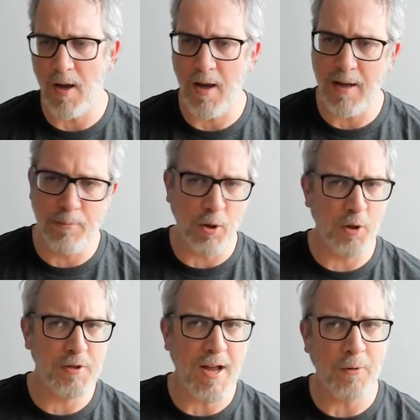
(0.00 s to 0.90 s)
It
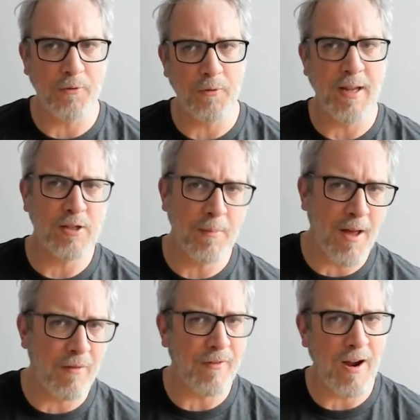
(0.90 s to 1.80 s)
boils down to an
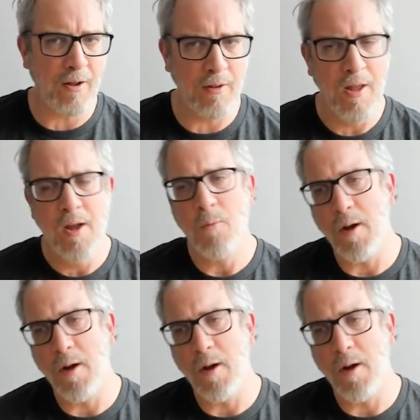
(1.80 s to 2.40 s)
XML file,